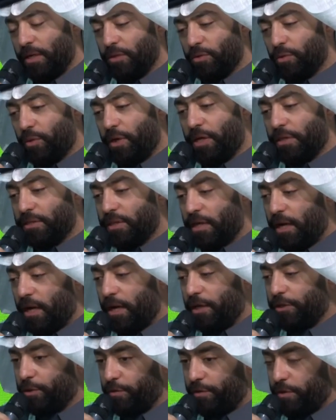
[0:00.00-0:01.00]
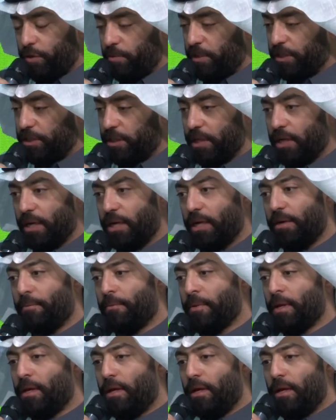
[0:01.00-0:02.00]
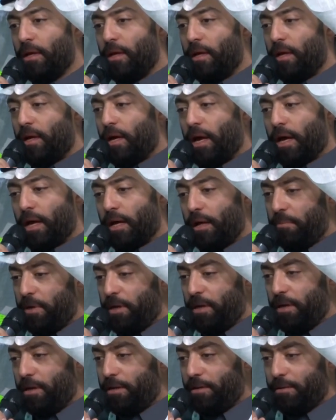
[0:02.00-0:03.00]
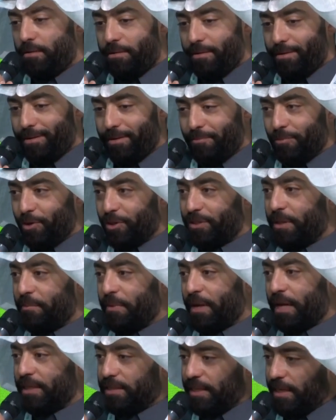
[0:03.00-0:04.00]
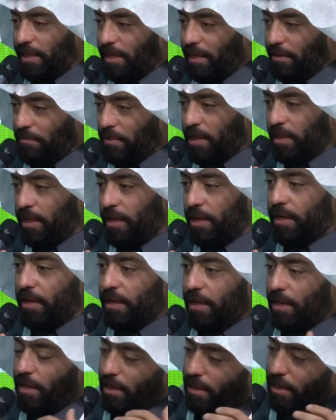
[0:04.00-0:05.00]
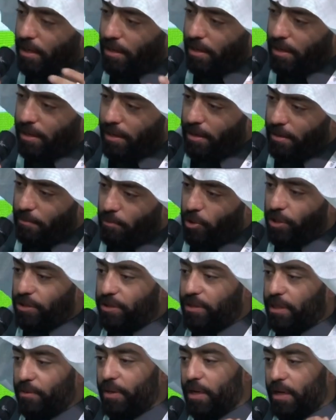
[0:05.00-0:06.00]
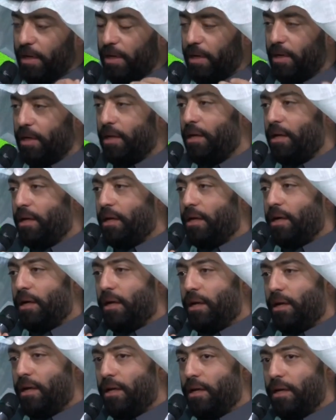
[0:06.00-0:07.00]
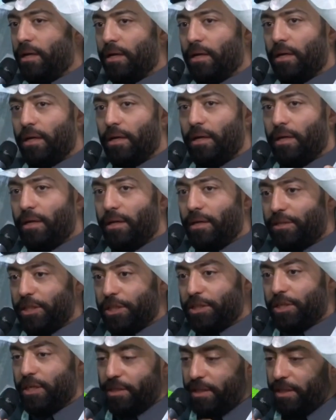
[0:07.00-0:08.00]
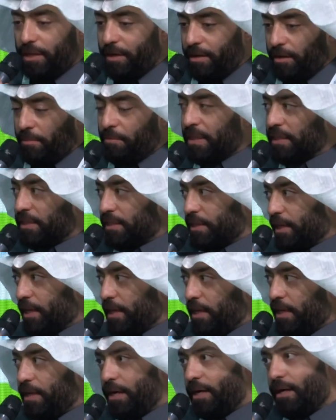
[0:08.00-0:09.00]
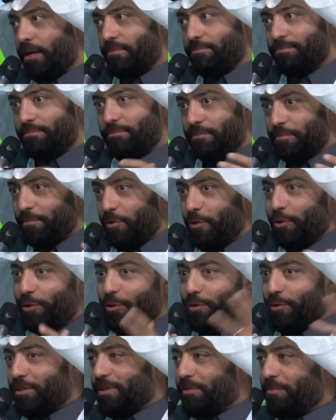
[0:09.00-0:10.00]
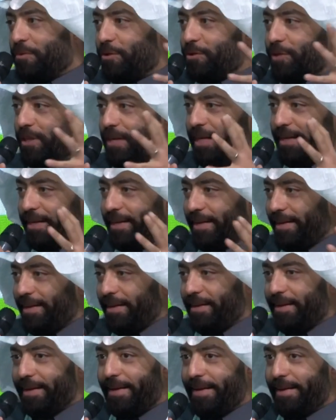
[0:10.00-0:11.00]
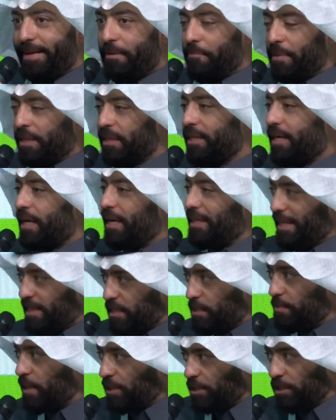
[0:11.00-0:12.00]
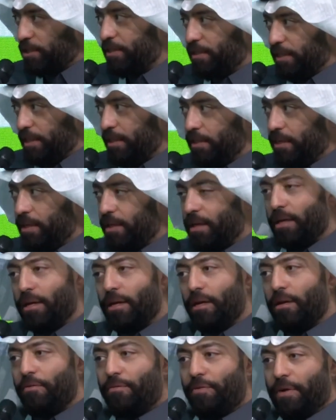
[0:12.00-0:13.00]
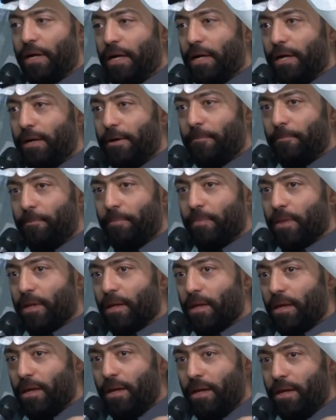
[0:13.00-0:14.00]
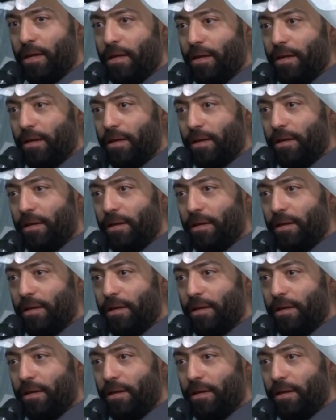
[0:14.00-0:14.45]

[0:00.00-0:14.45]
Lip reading: chances and it has talent and determination. Most of the international conferences that the witnessed by the era, we are a very